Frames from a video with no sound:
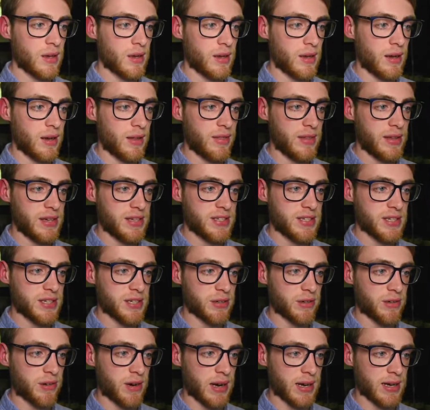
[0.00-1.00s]
And these secret
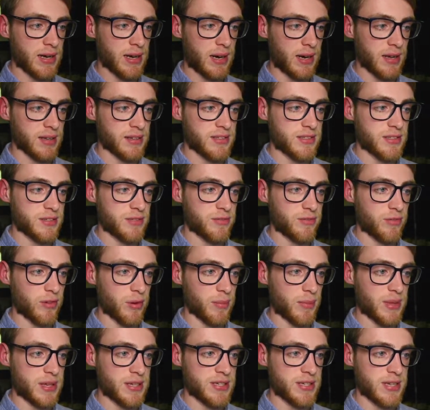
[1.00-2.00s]
rare cards from
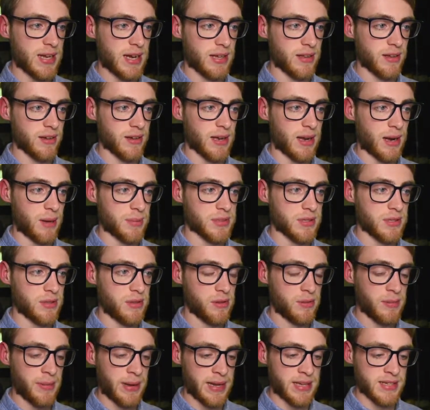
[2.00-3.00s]
this set look absolutely
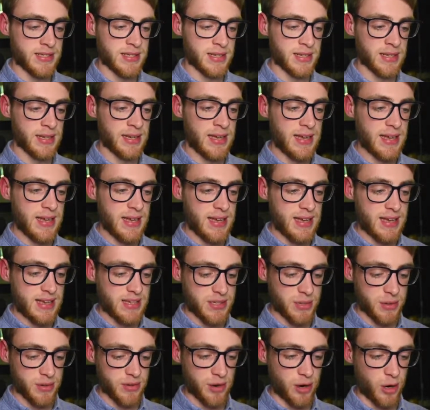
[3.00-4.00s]
amazing. So
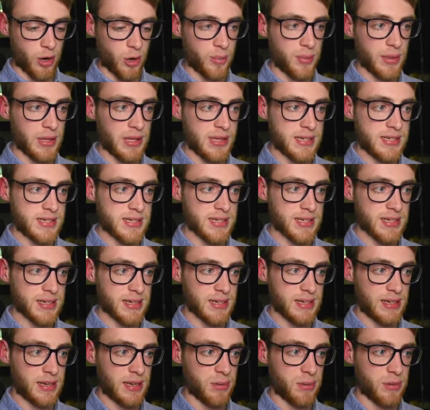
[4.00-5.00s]
we've got Obelisk
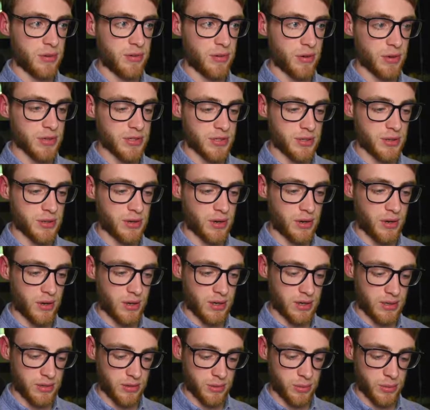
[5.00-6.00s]
and we've also got
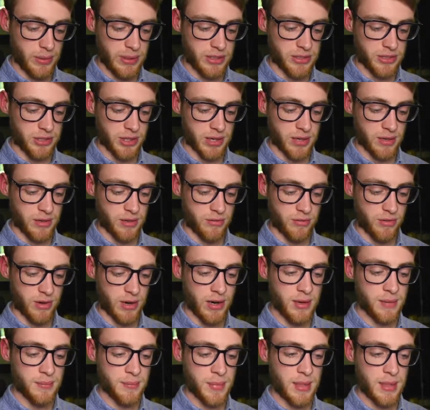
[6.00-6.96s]
the Winged Dragon of Ra.